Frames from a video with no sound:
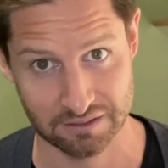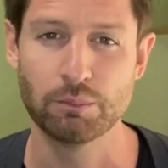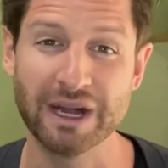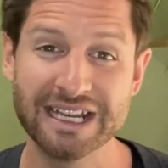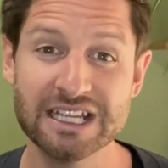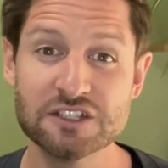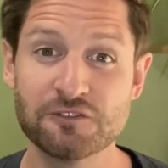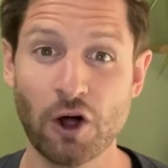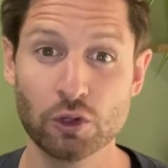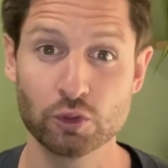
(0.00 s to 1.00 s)
but it is
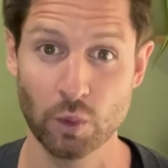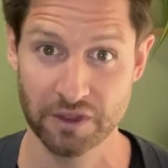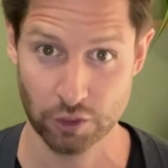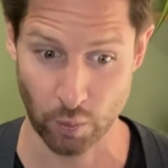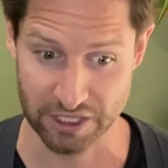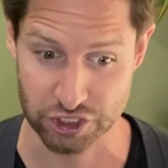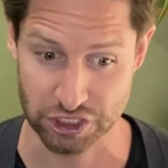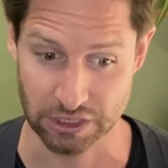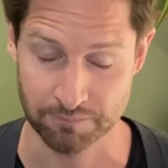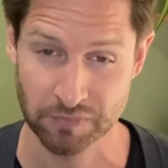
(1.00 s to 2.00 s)
followed with a question.